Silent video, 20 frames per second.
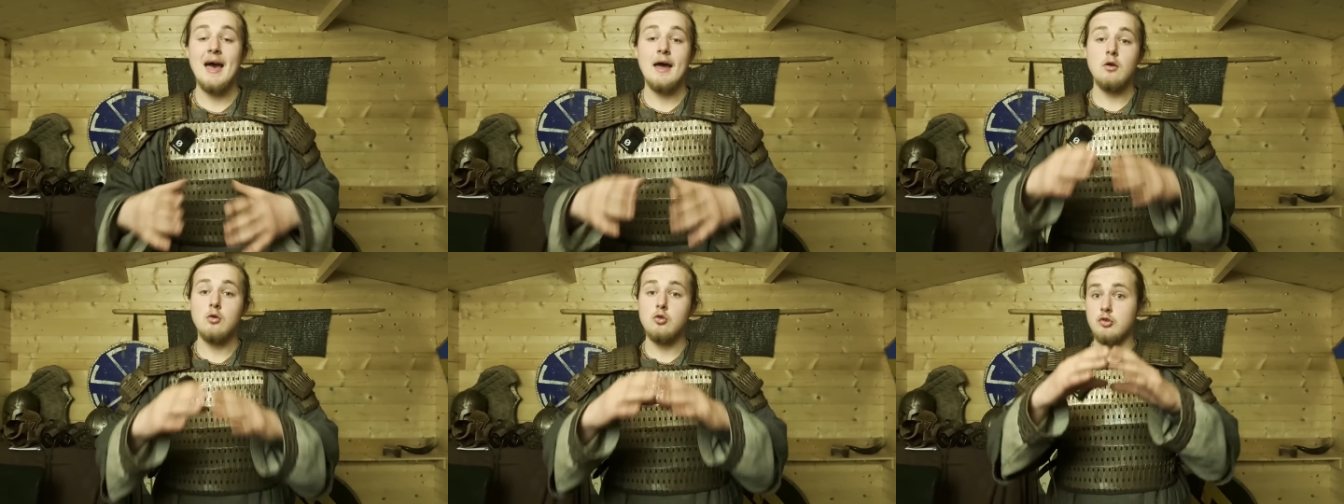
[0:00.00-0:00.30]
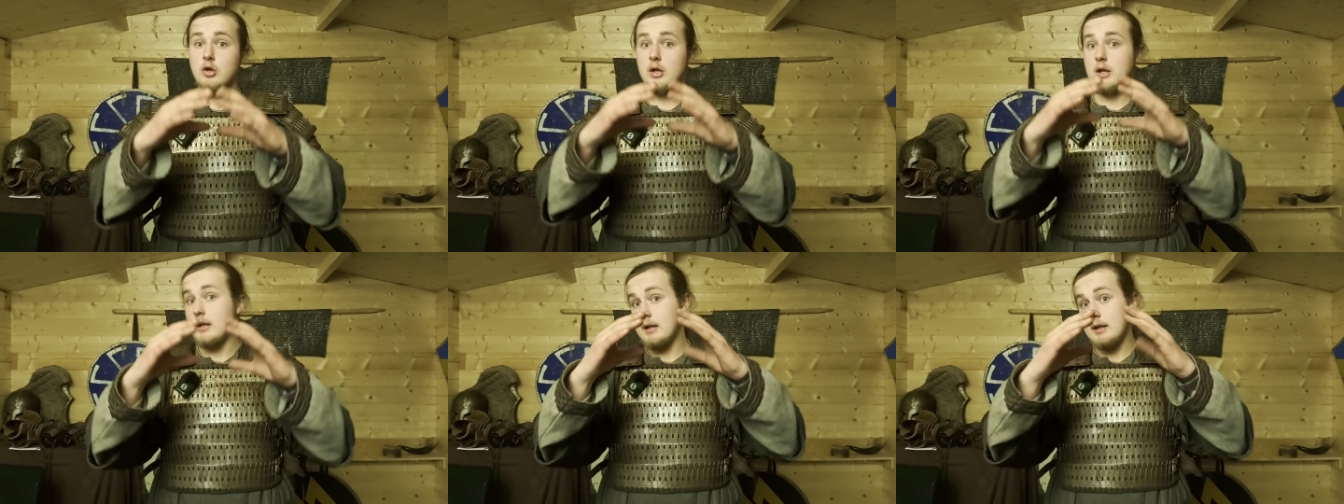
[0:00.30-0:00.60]
and
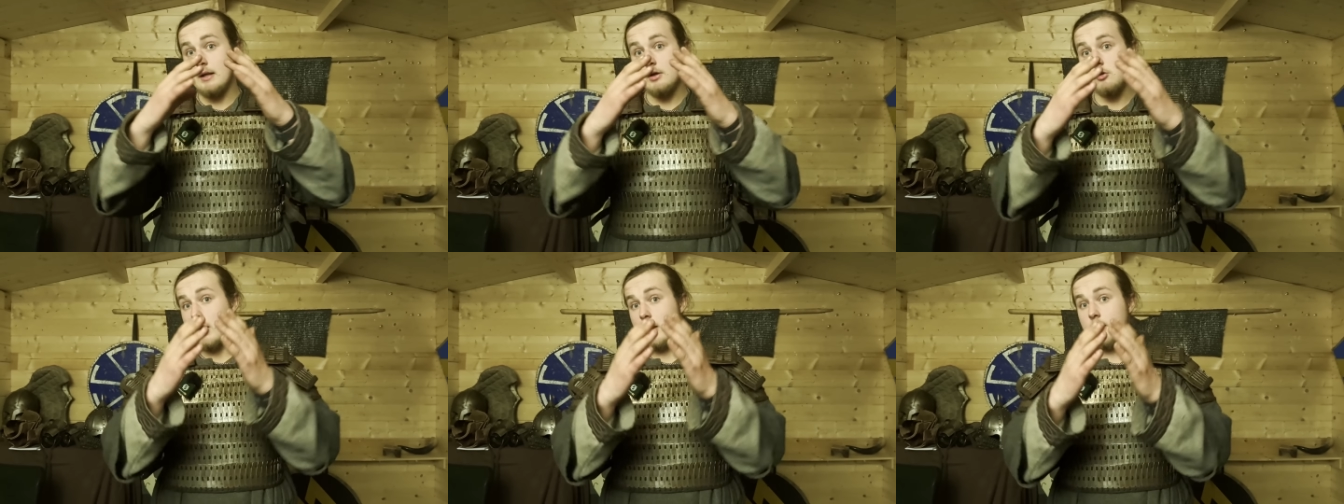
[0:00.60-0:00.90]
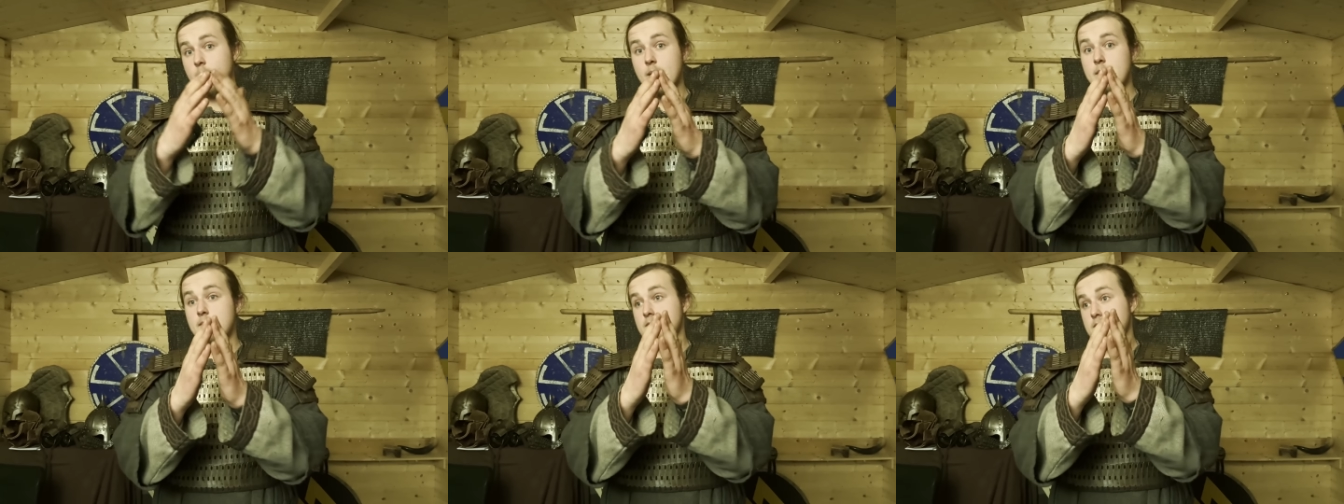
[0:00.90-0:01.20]
also in an
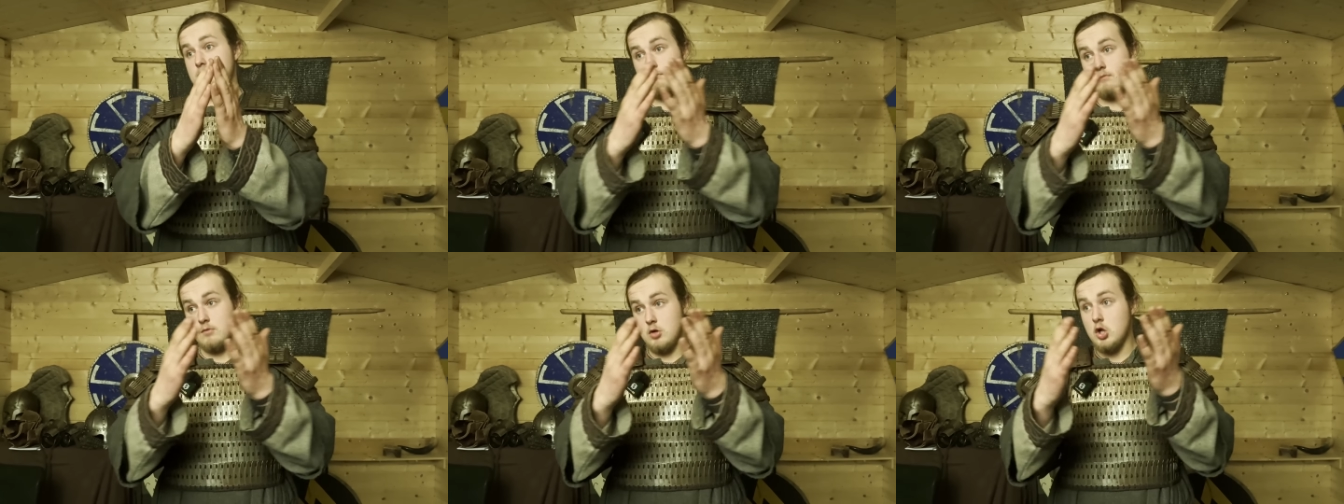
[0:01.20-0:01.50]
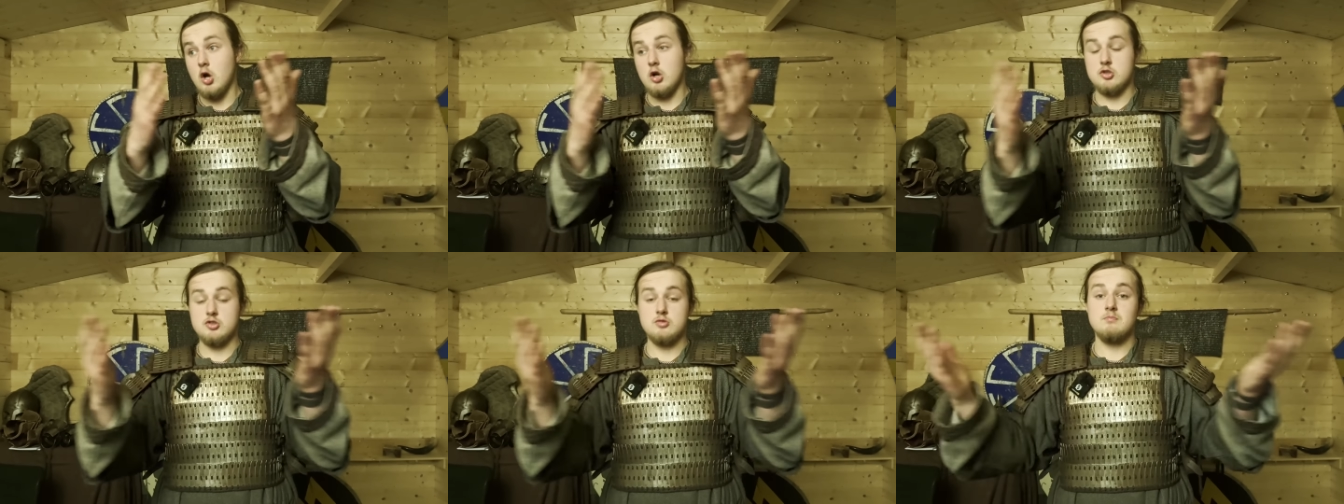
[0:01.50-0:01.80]
incredibly
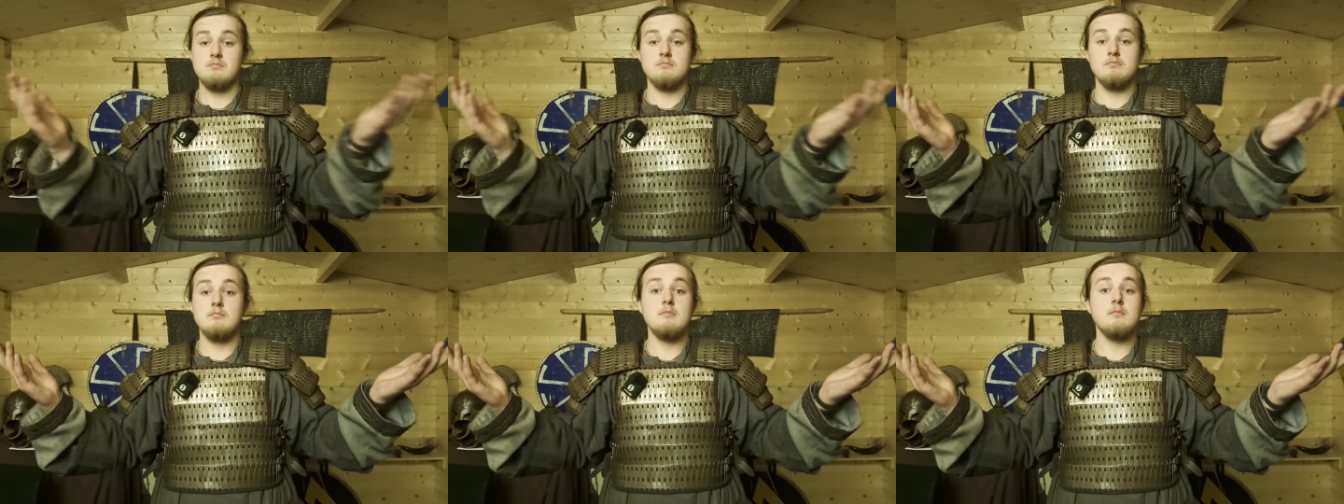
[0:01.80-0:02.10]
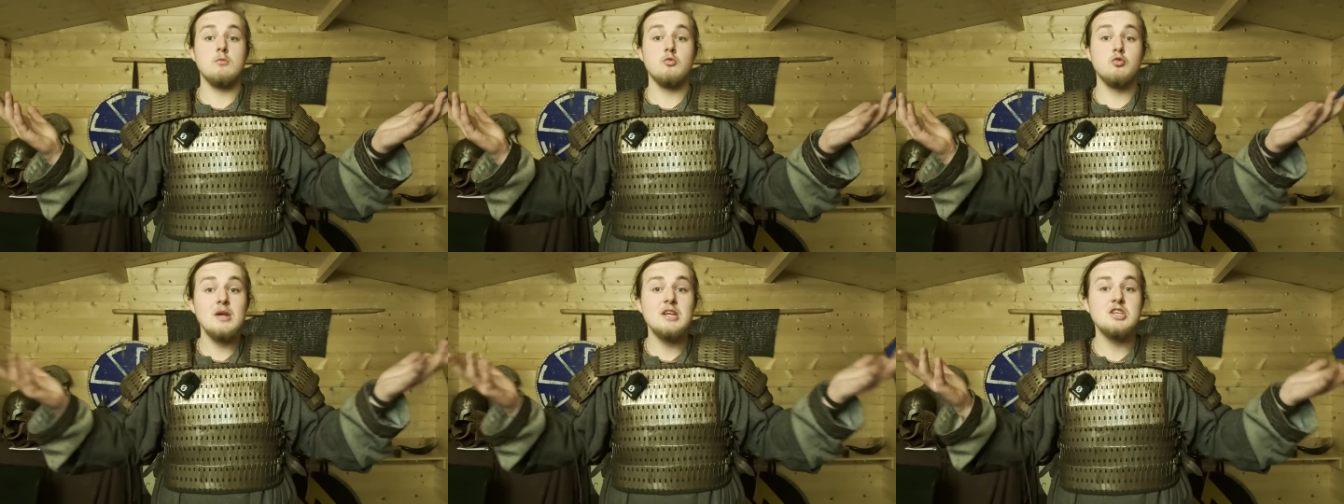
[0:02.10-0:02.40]
large
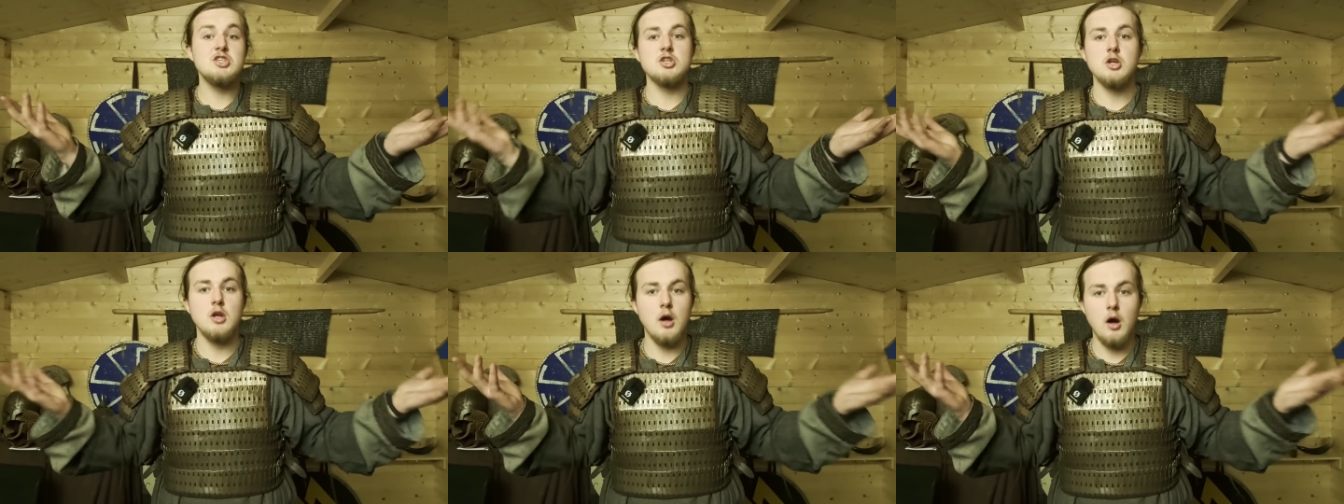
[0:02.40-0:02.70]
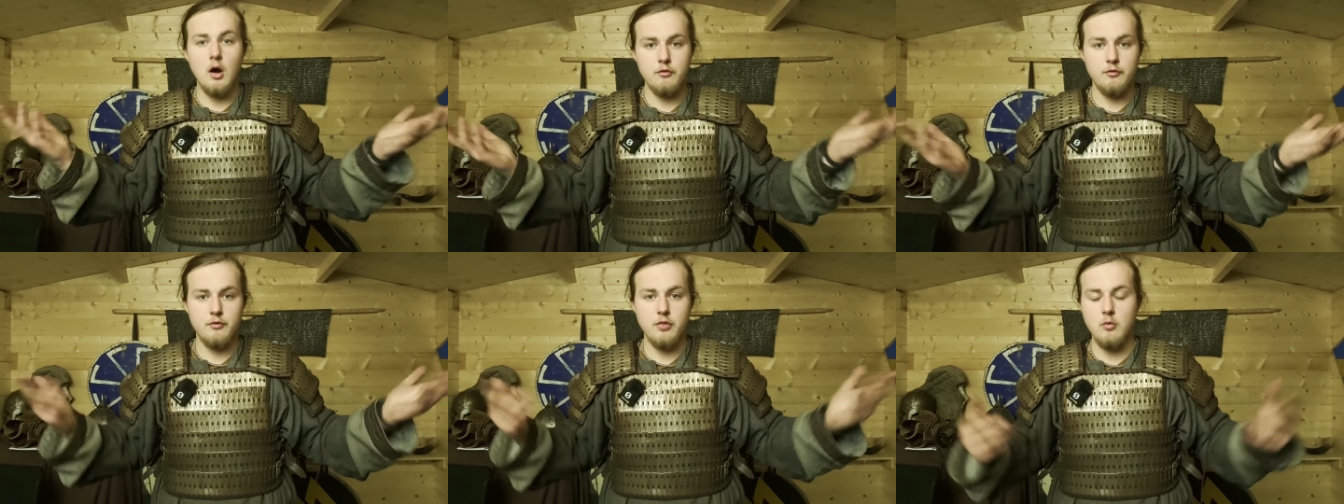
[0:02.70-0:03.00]
region
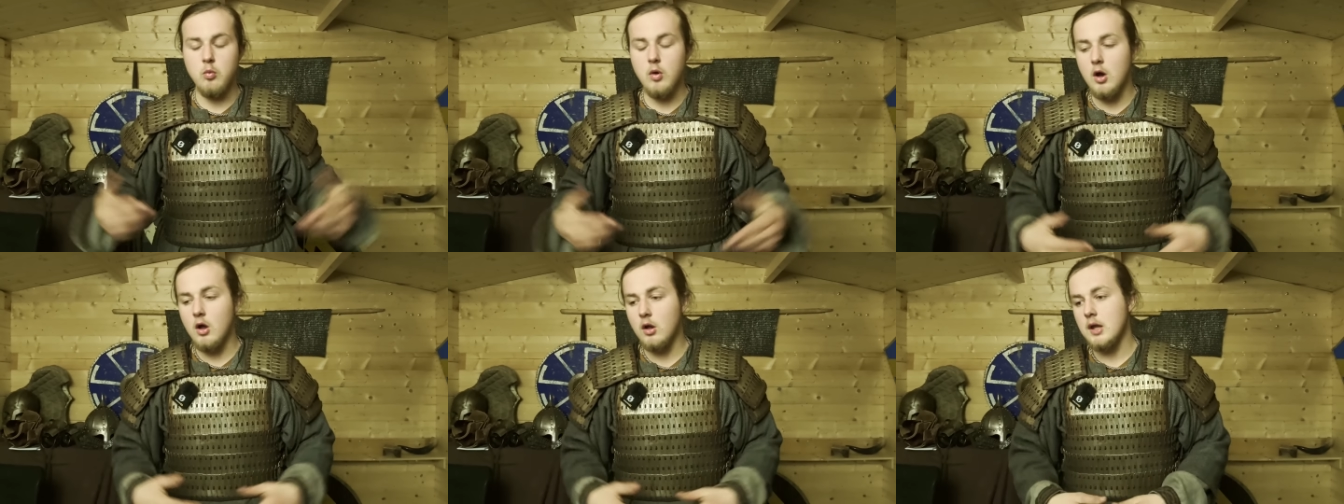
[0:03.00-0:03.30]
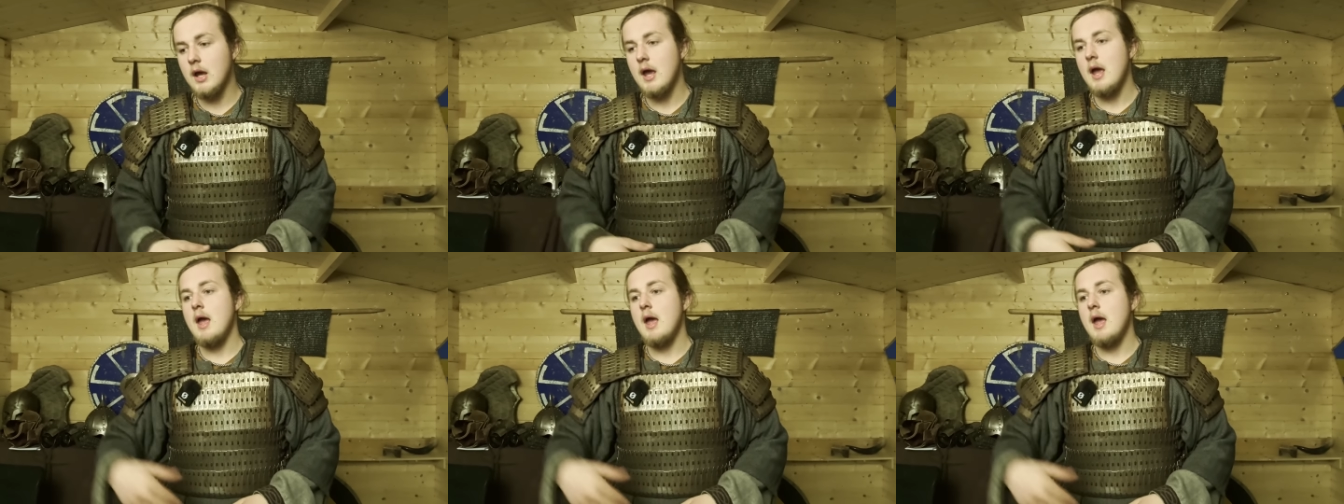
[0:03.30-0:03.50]
of the world,